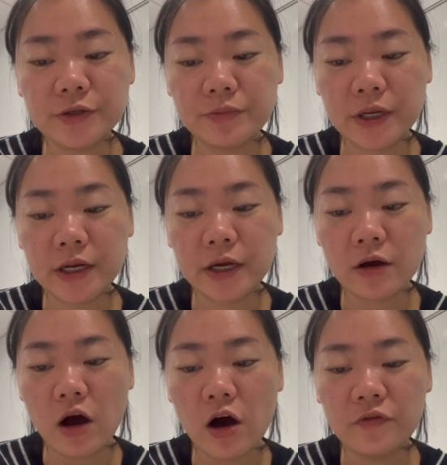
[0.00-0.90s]
the meaning
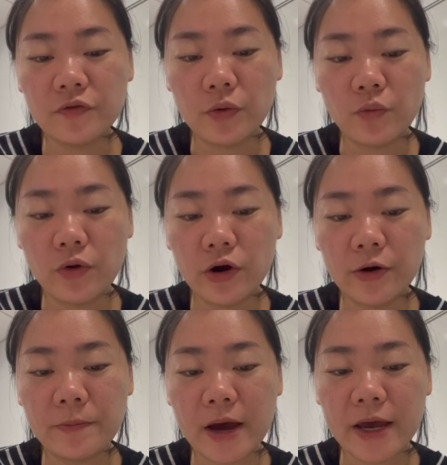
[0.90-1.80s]
of a
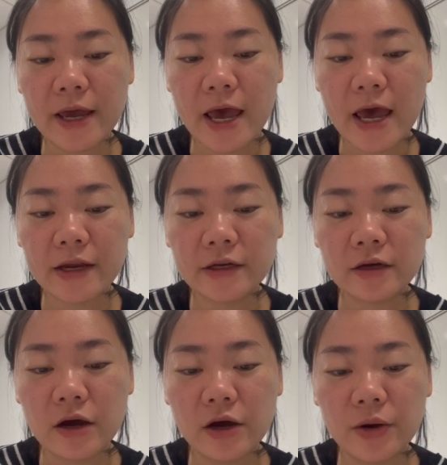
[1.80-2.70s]
word by adding
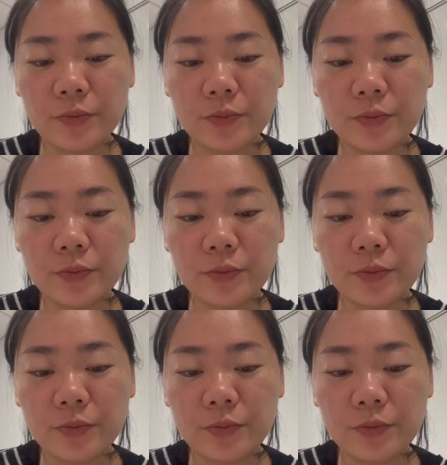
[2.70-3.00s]
a